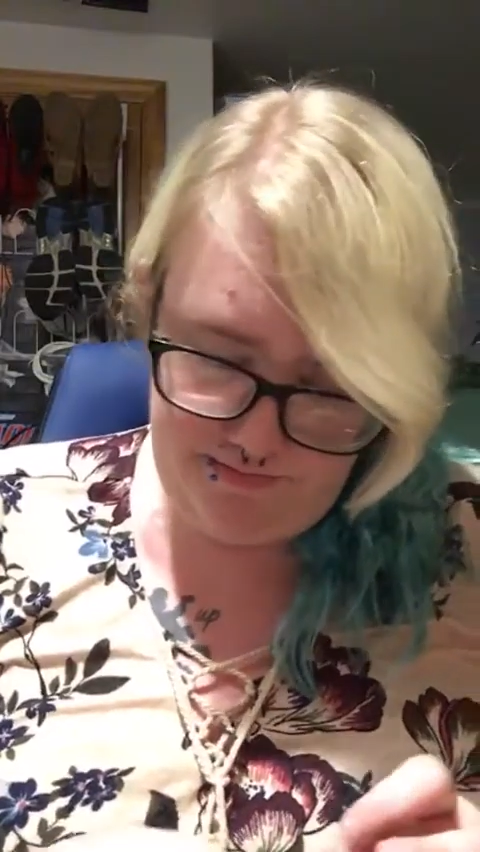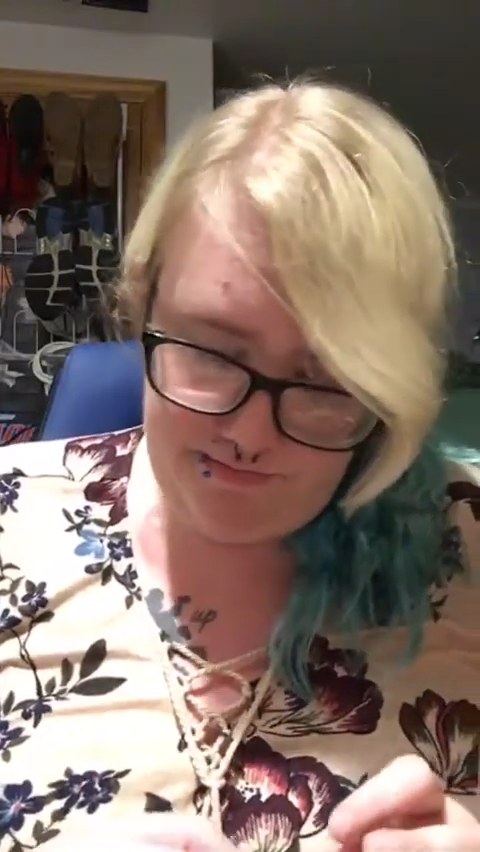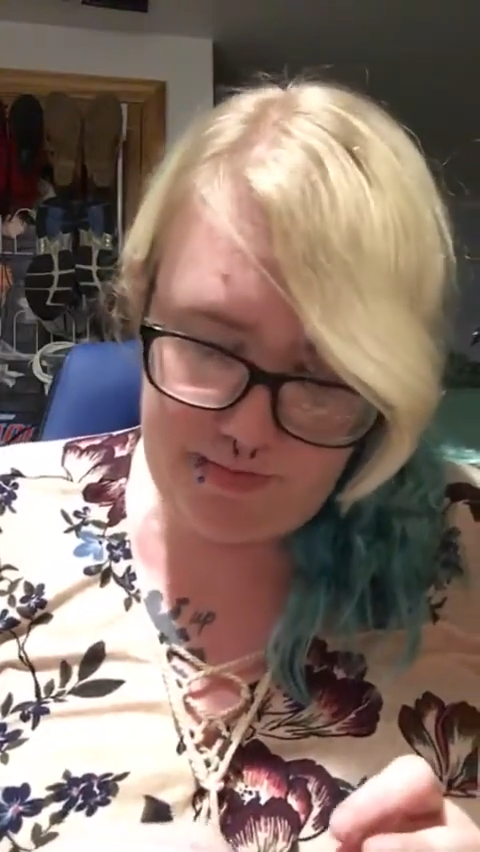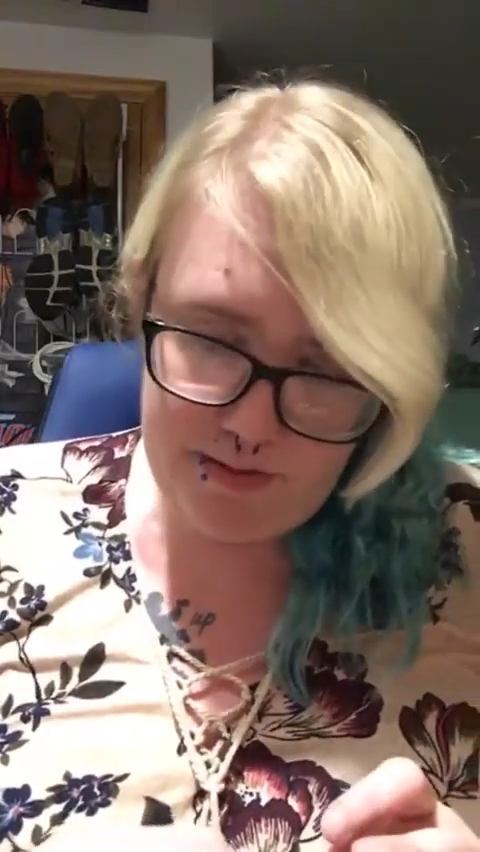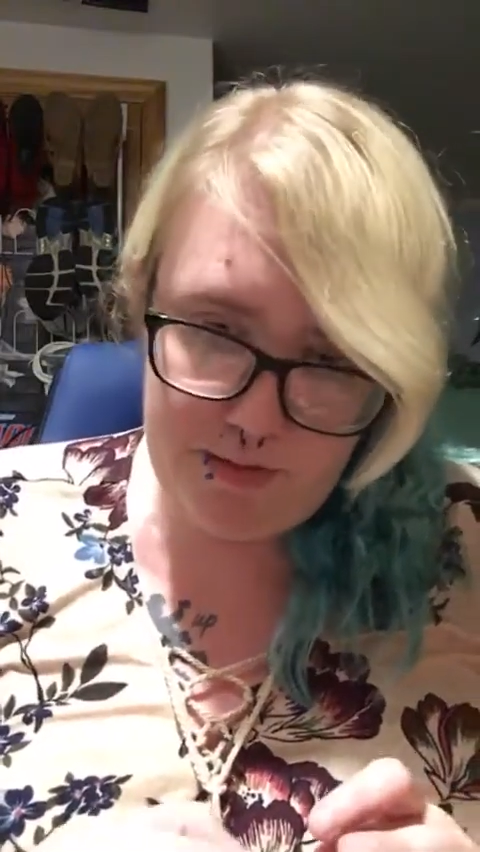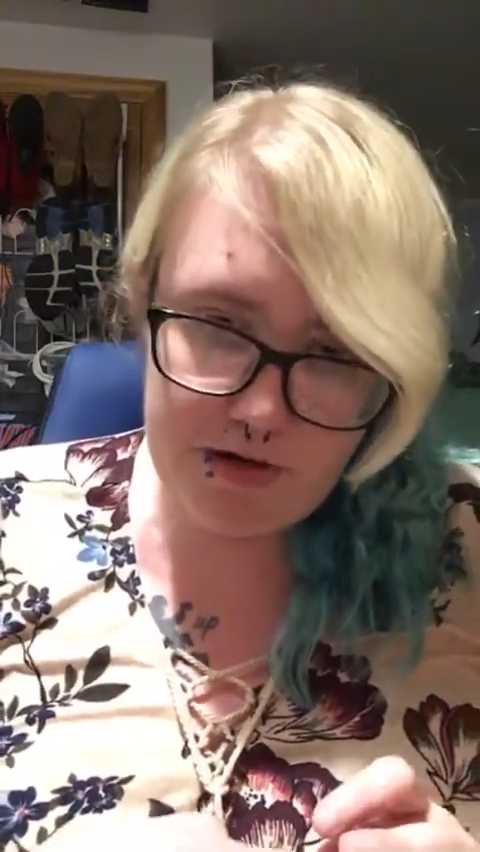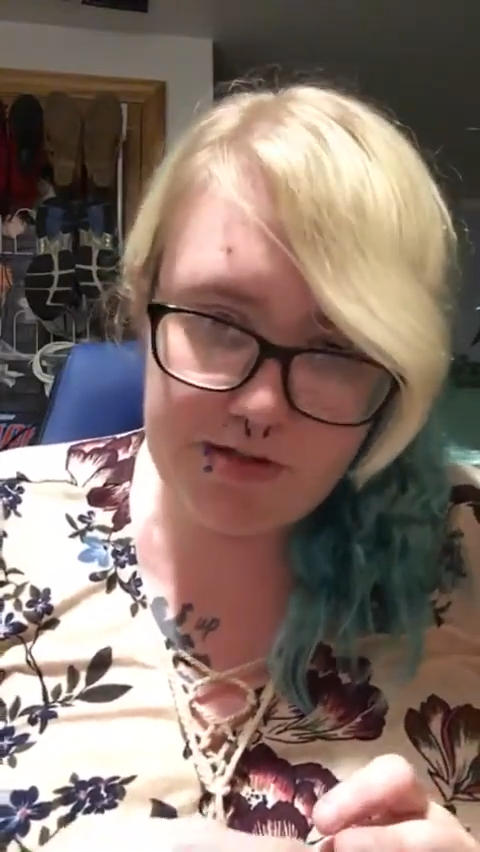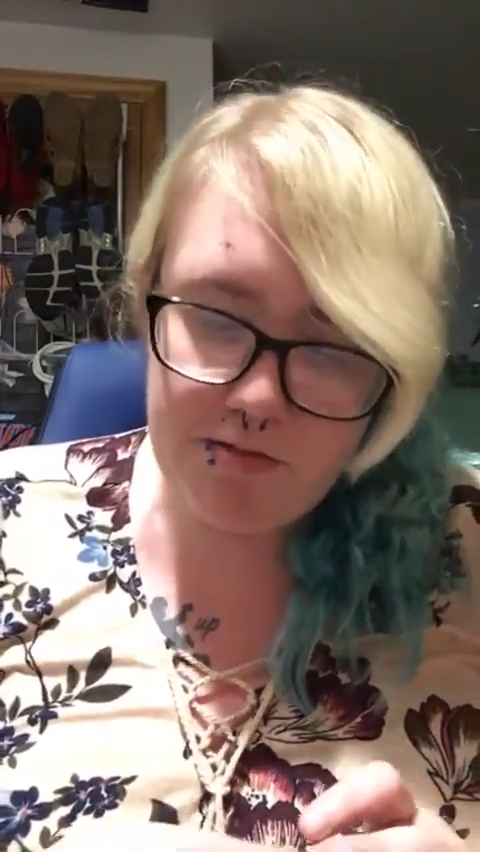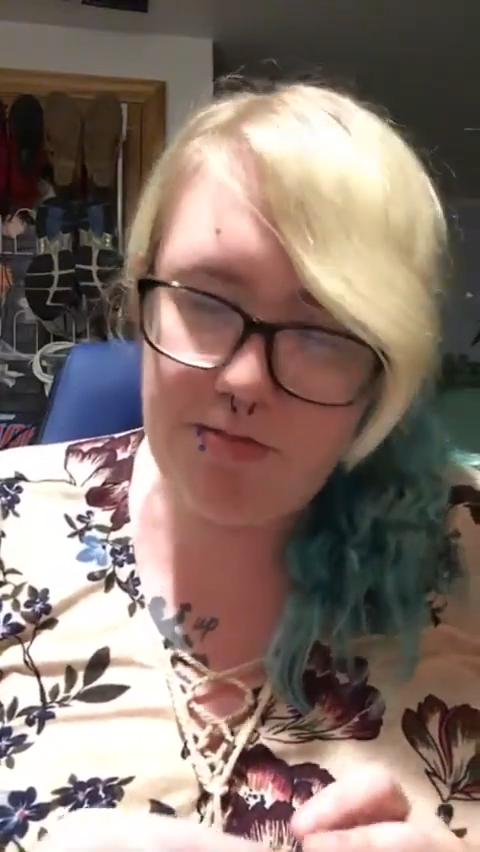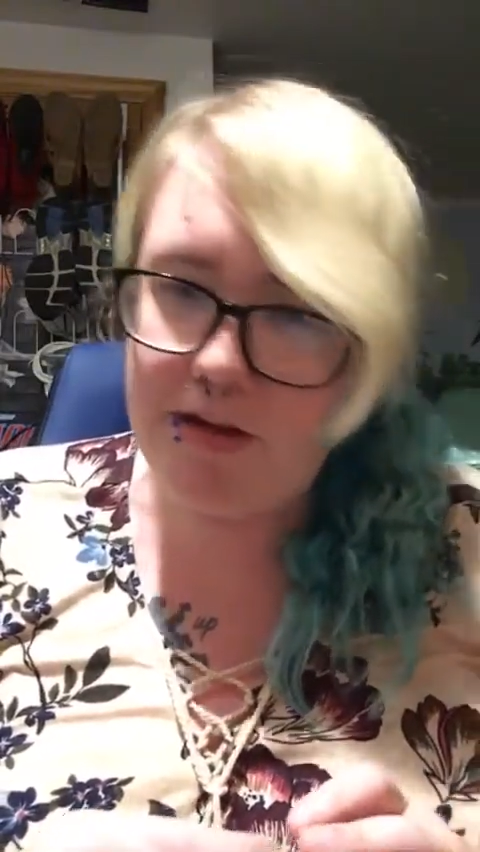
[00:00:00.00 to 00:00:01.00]
Me and
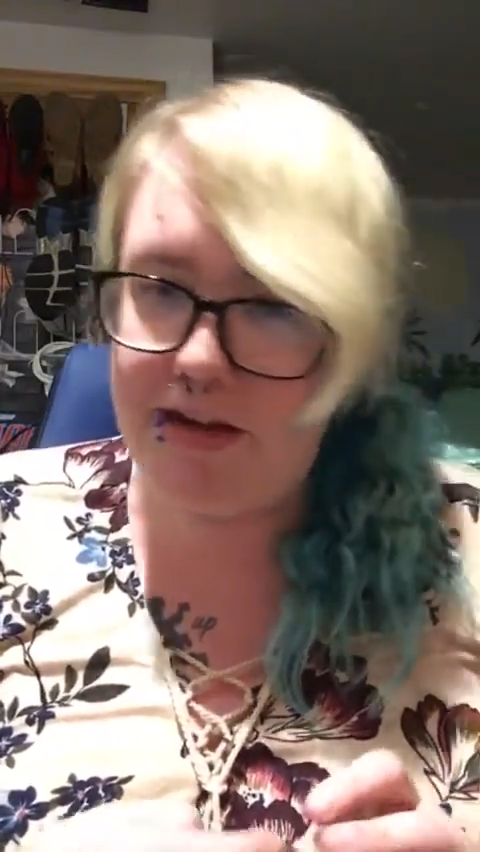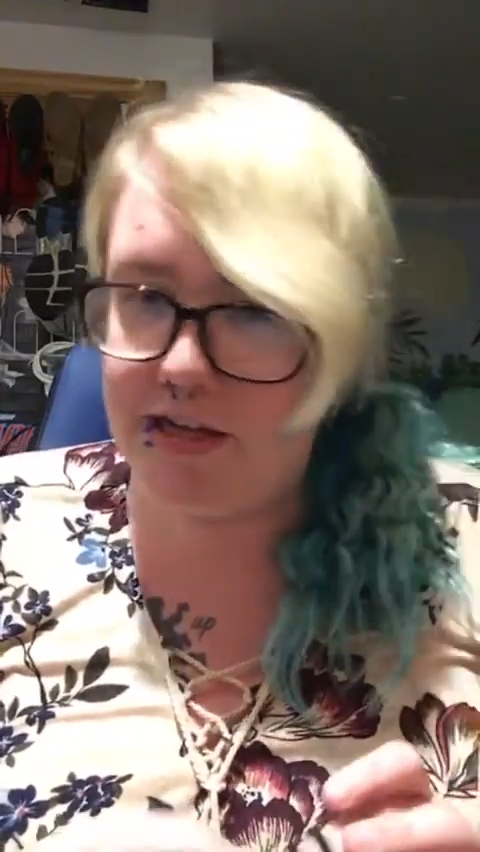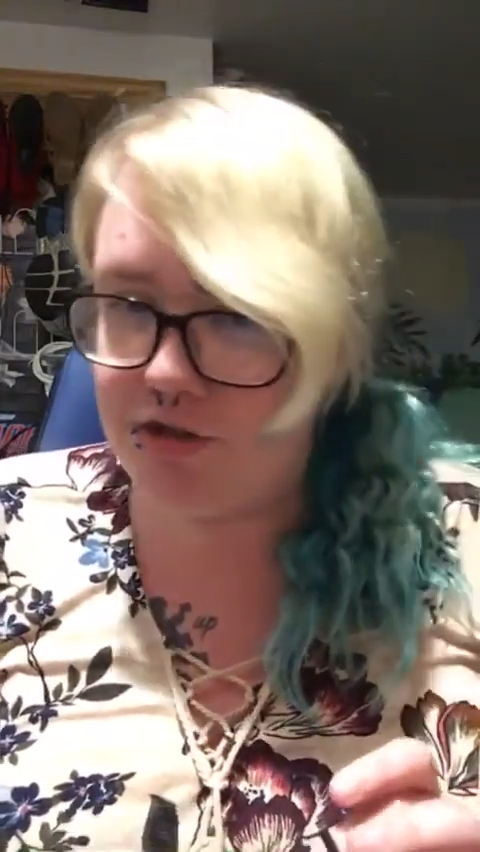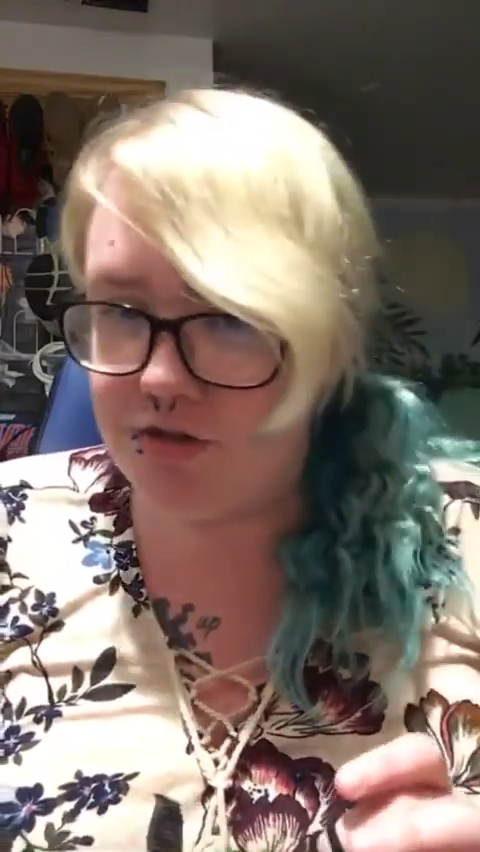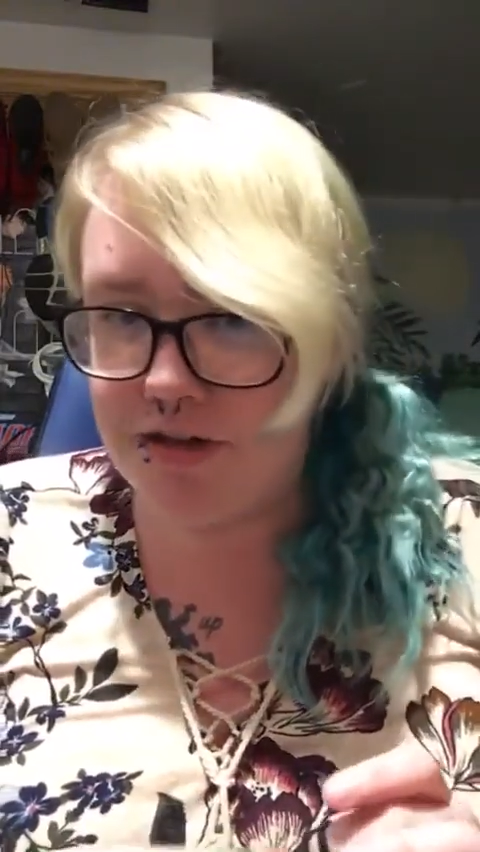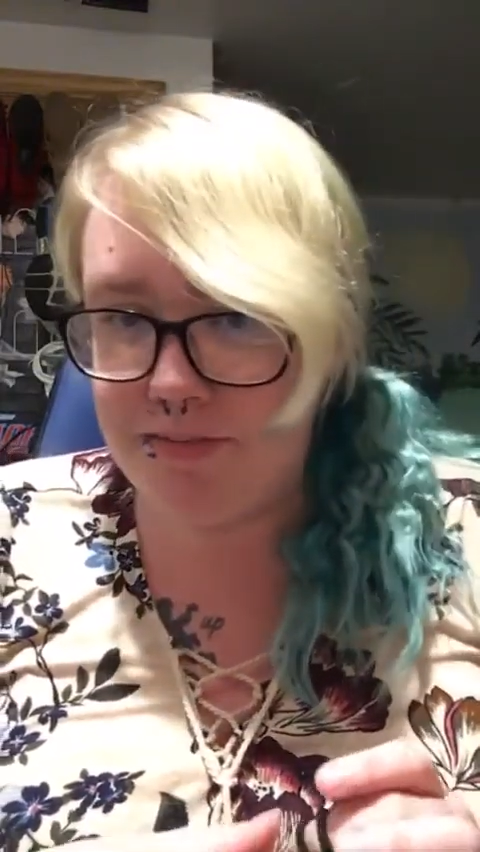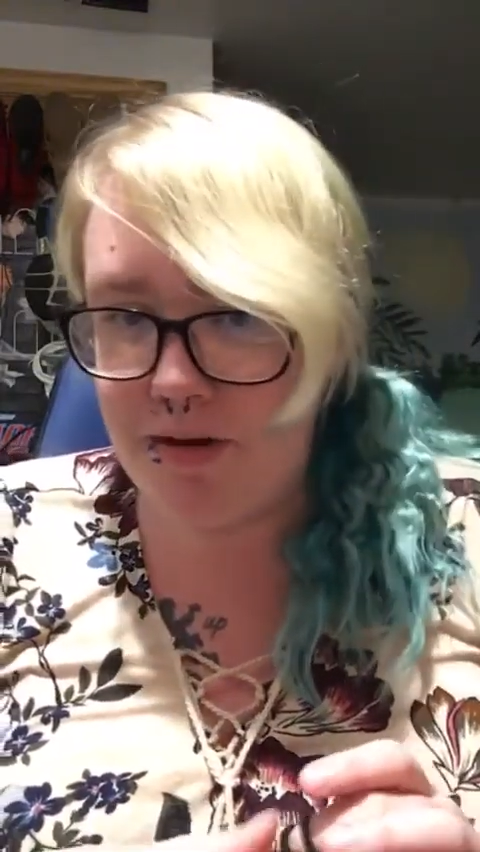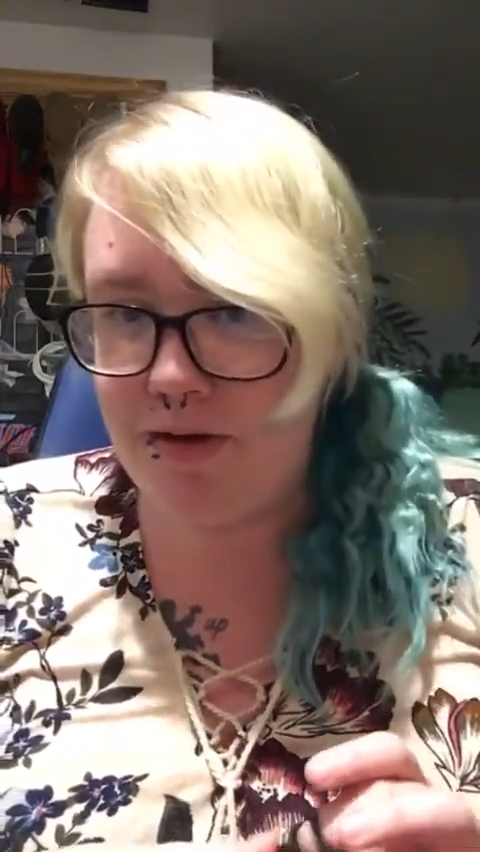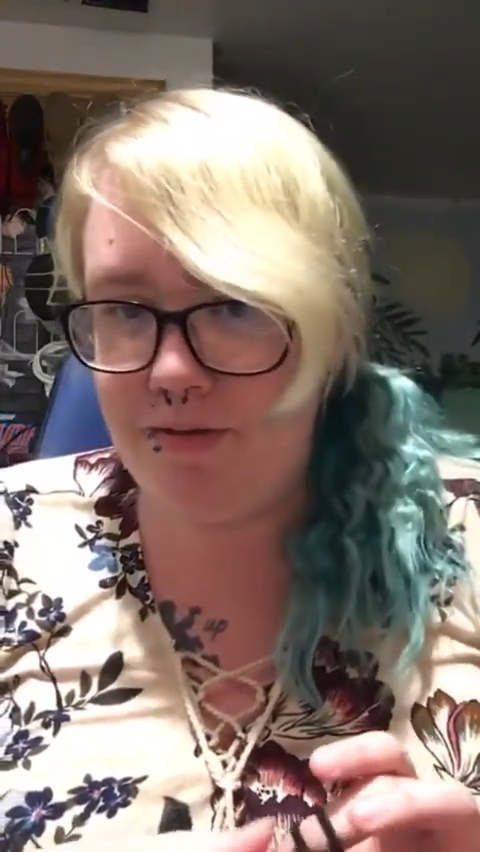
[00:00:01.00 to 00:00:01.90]
person, we're planning a trip,